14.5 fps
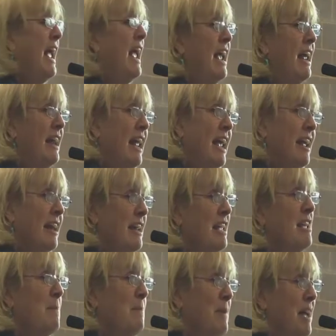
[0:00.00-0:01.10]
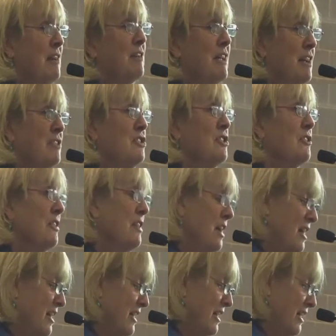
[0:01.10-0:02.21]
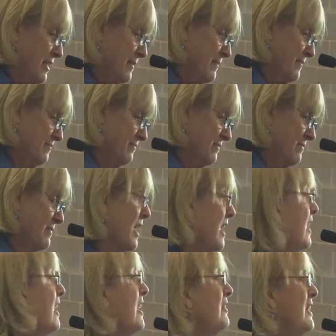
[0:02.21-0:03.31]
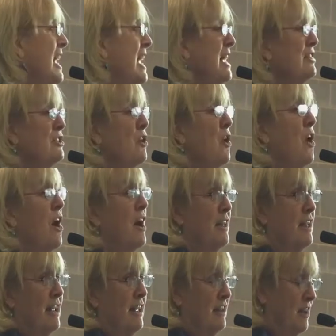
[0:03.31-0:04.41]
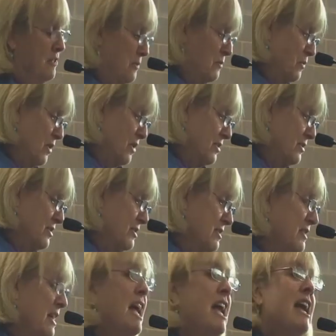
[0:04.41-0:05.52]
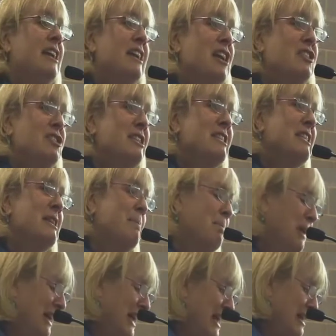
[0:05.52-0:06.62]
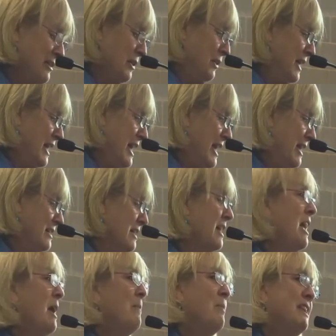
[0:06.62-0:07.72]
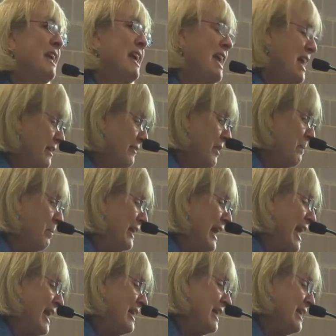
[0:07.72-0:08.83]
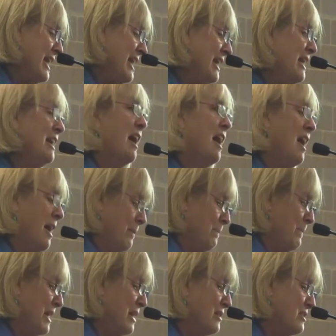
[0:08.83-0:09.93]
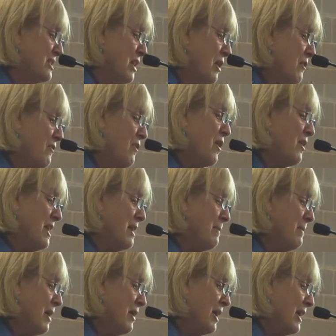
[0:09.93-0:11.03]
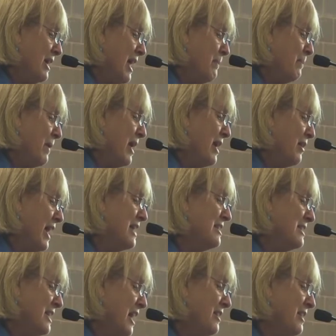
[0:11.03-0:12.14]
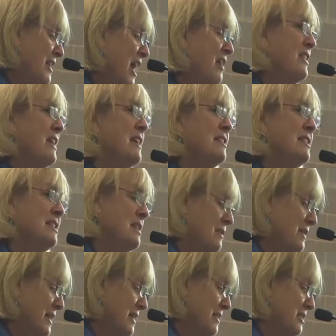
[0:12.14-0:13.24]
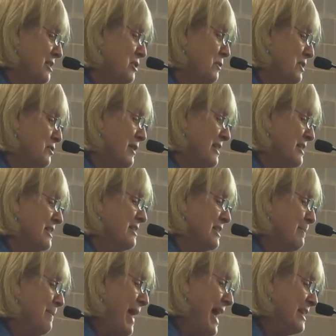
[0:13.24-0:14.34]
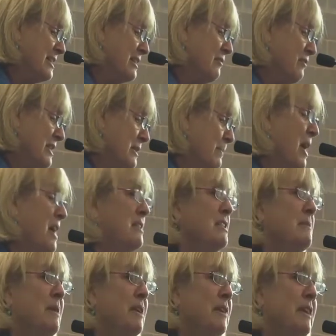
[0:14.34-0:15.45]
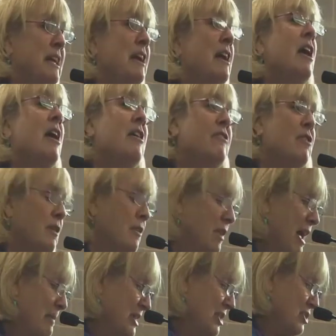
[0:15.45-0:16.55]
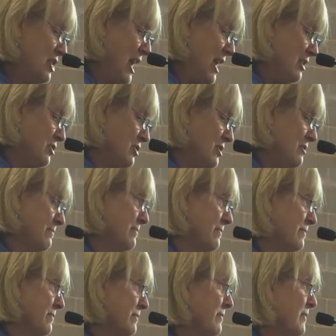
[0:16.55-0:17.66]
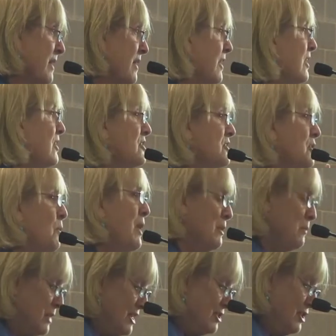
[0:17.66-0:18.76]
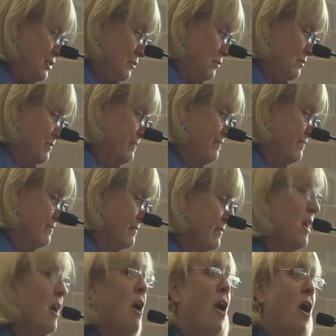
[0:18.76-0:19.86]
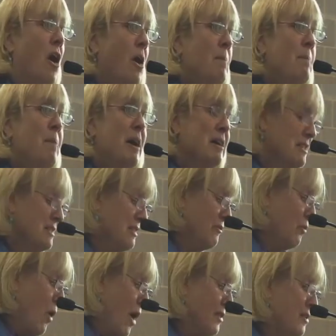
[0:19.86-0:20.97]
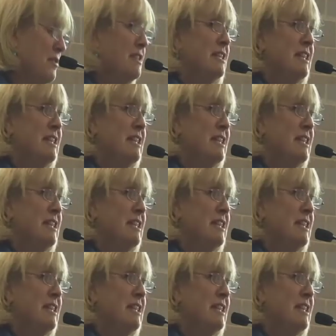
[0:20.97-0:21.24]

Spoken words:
And Annie, you better get your gun. The heat's on, in other words. Not just the political heat, but the heat of a planet heating up, because so far the American empire has done nothing serious to address its massive responsibility for climate change. So what do? Haul buckets of water to